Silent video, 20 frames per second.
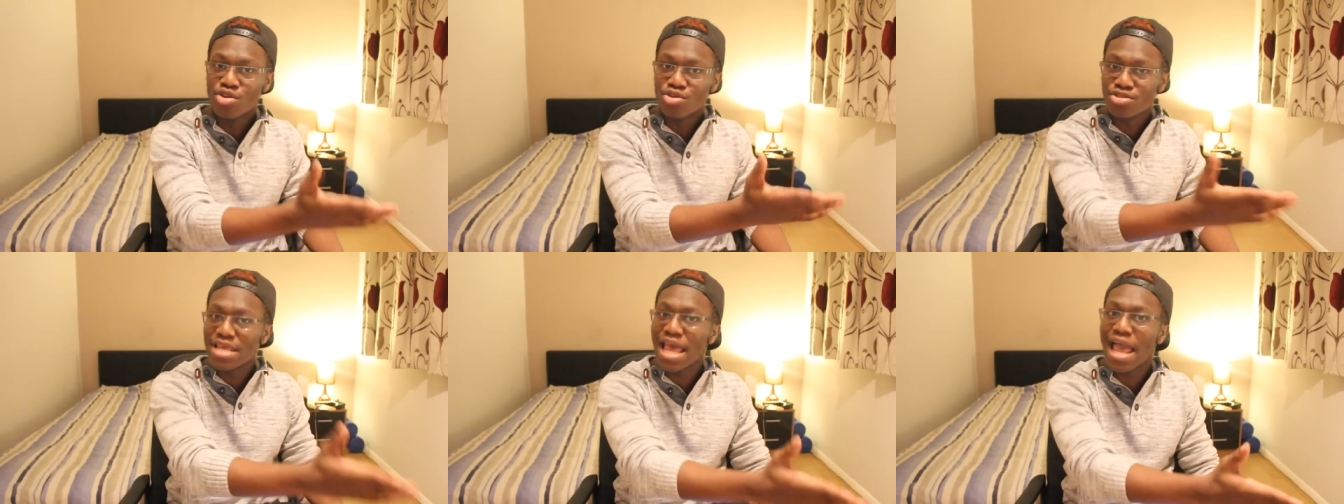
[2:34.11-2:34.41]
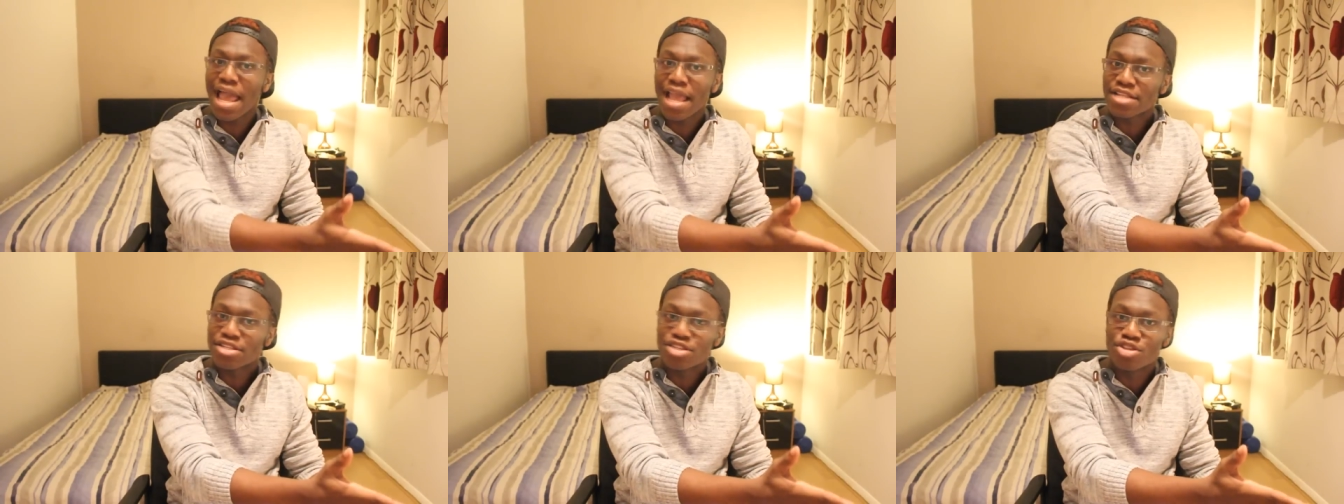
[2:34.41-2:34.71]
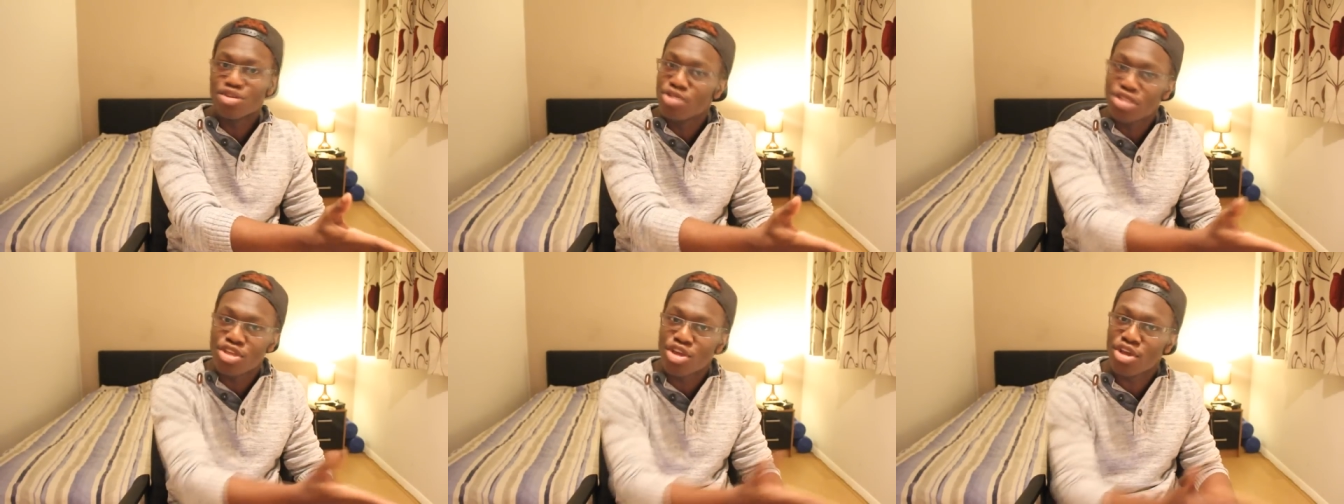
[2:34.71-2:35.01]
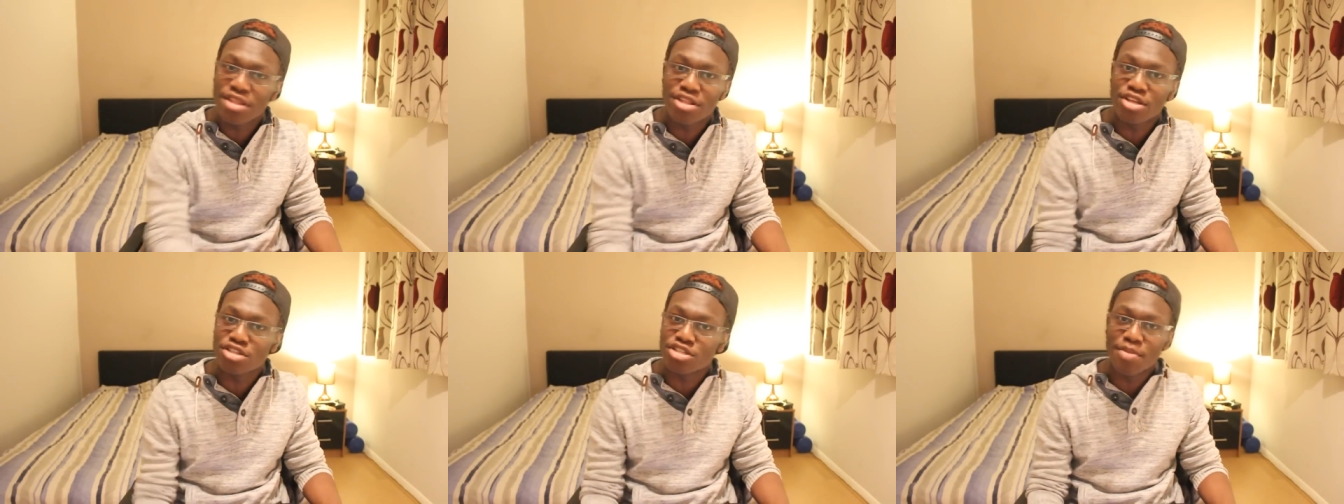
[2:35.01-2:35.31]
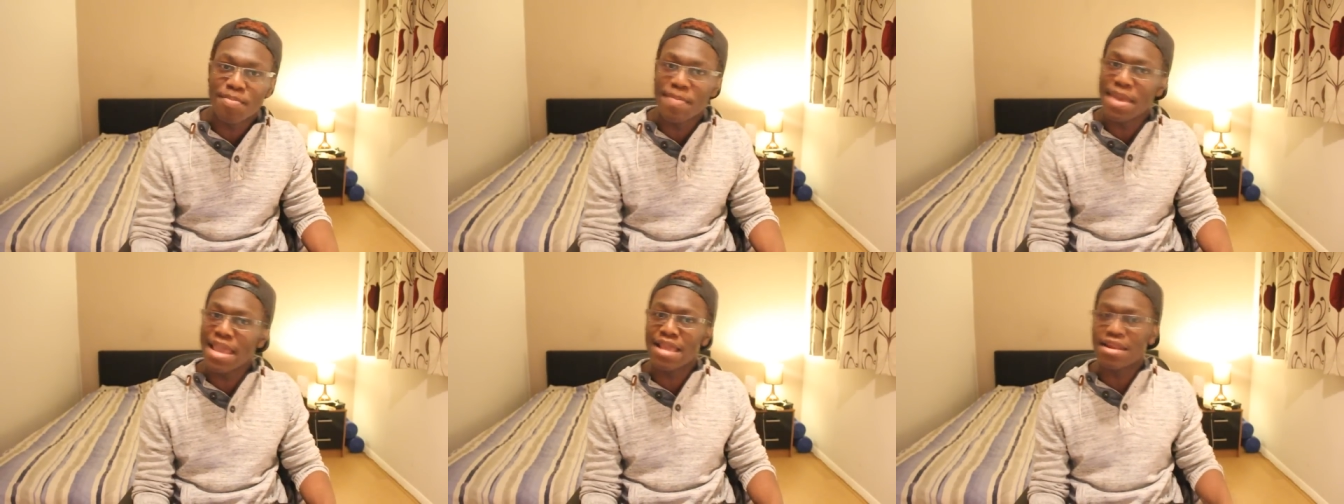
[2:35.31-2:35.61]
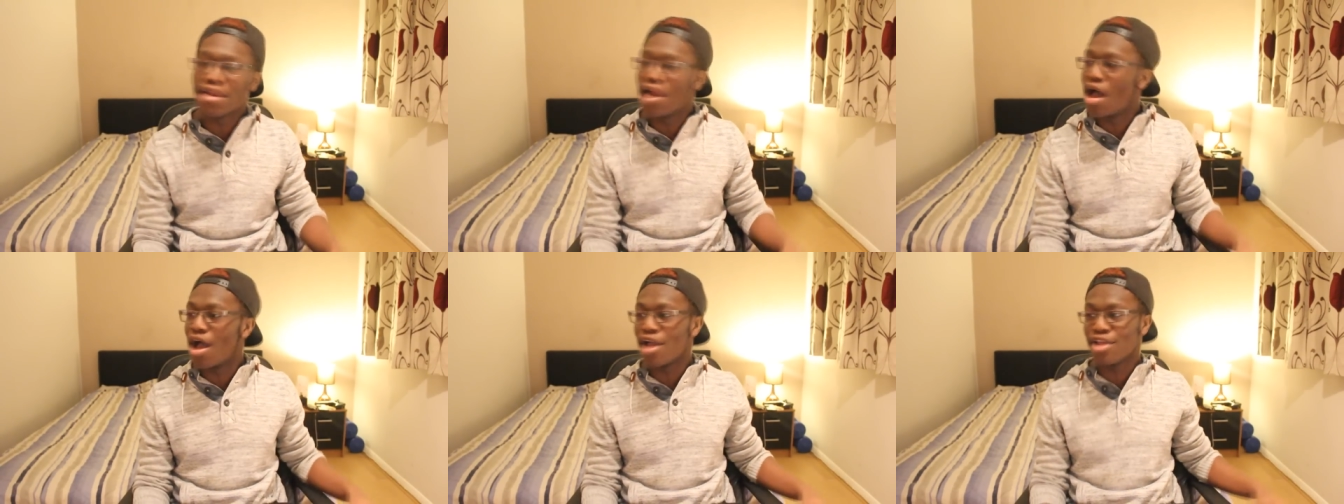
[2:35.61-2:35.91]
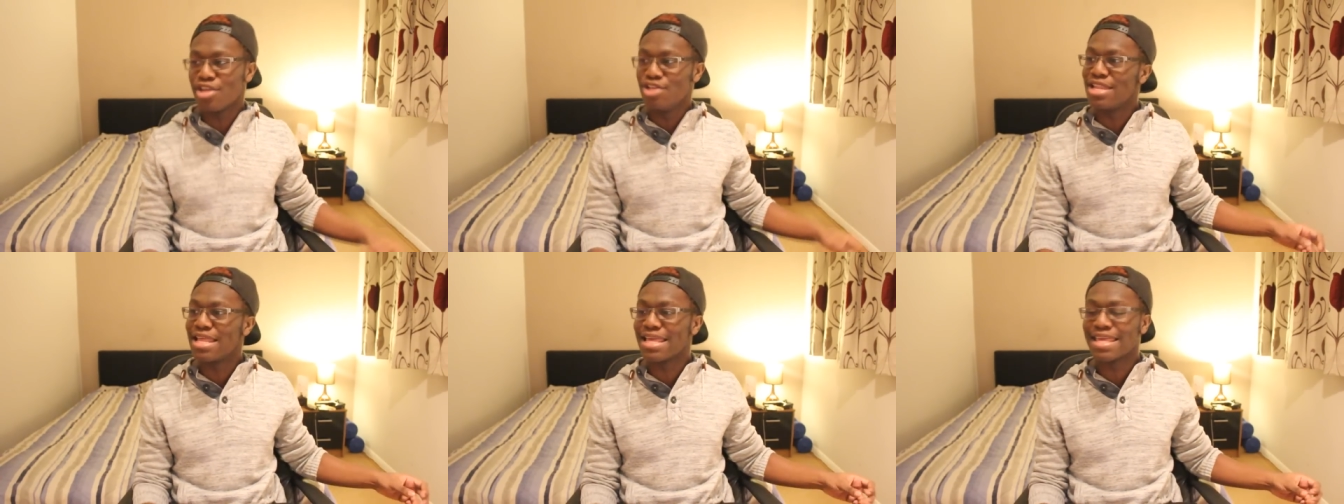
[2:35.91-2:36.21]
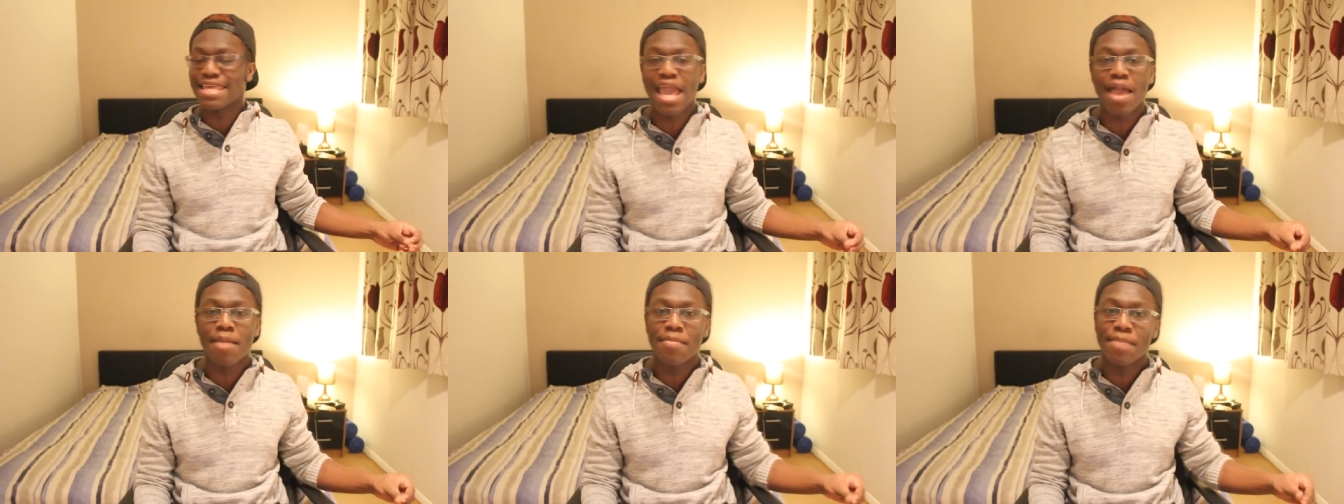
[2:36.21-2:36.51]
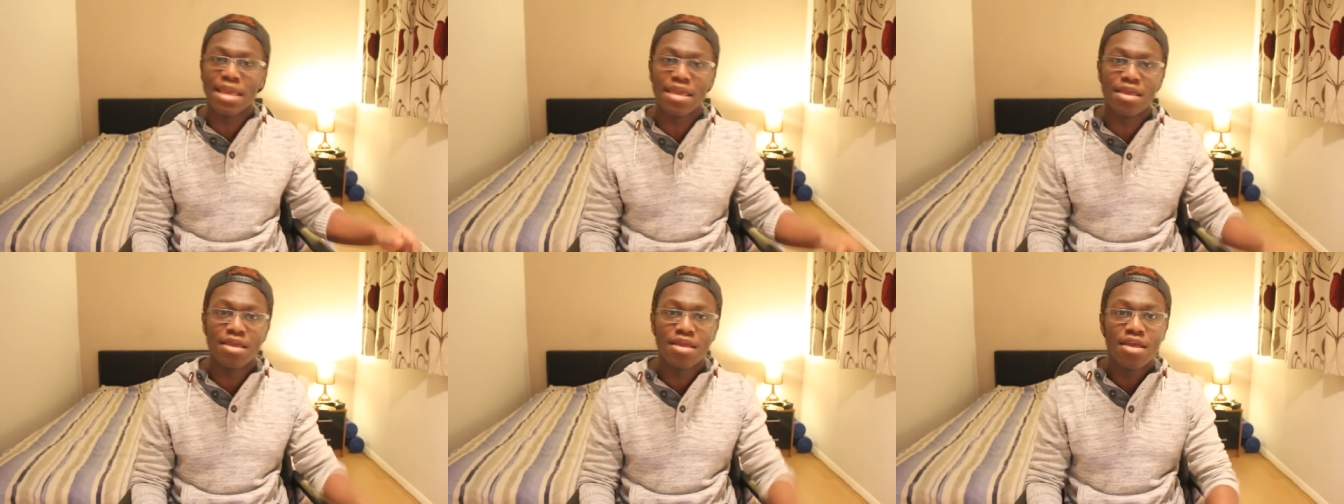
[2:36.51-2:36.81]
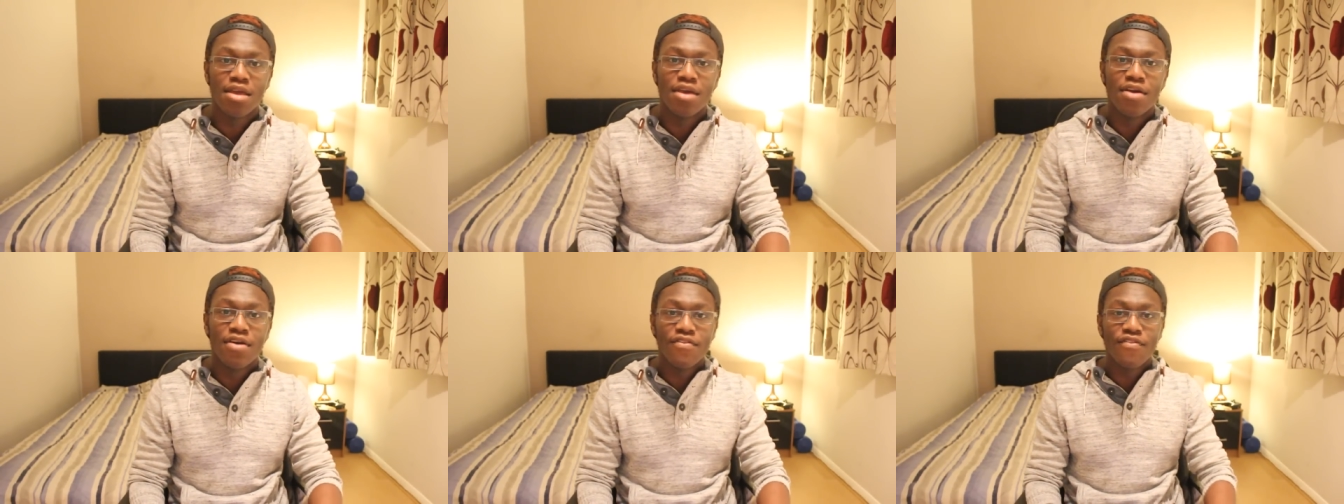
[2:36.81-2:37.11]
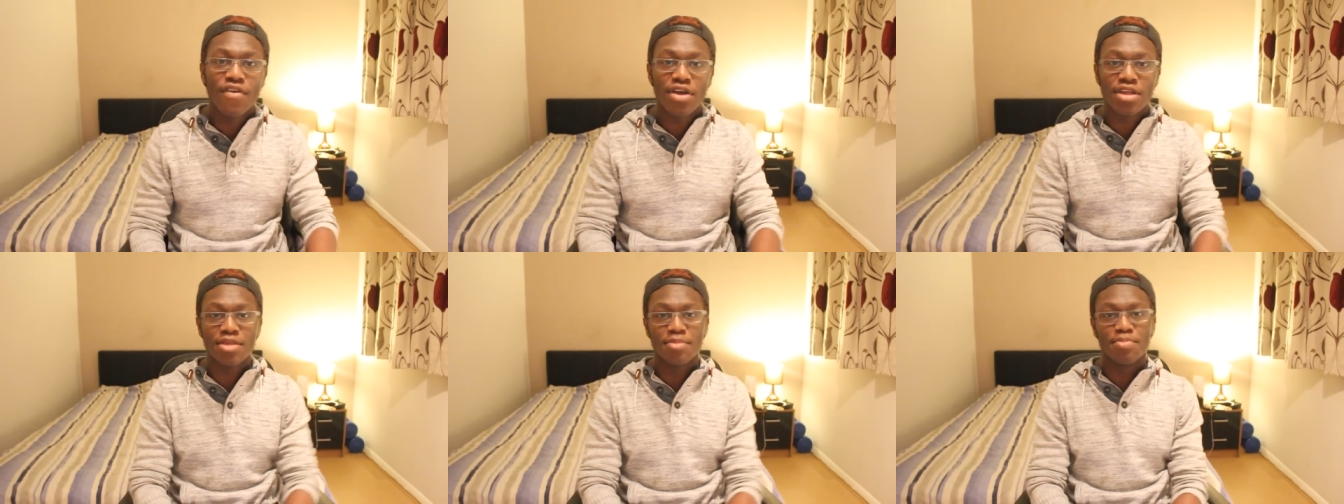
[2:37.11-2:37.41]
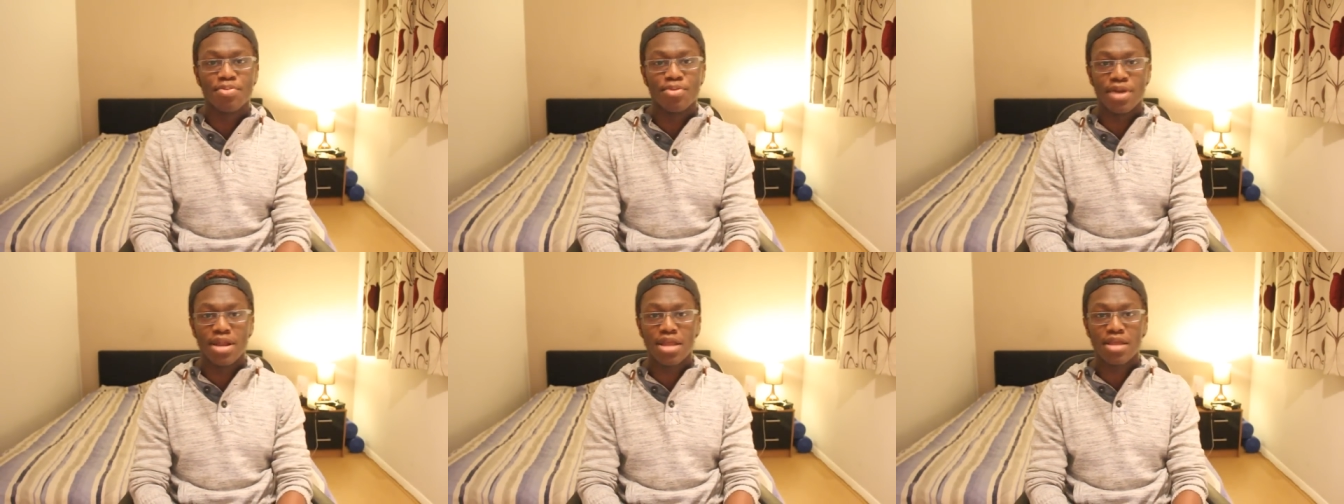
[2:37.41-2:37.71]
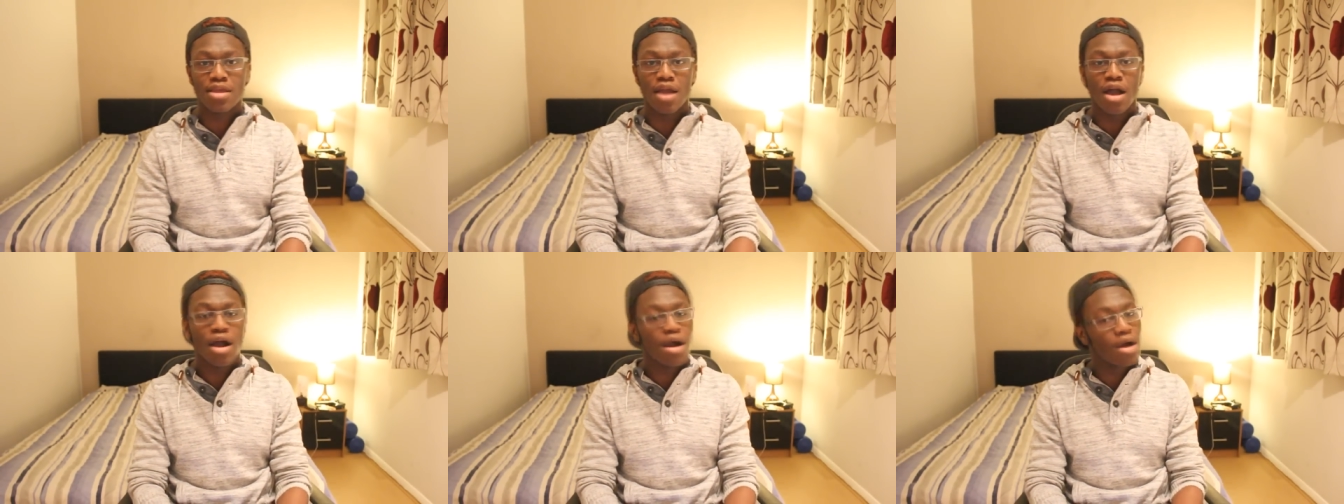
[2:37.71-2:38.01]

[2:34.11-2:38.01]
You're tagged. You, you, it doesn't mean, ah, oh, you didn't get me. Fucking prick.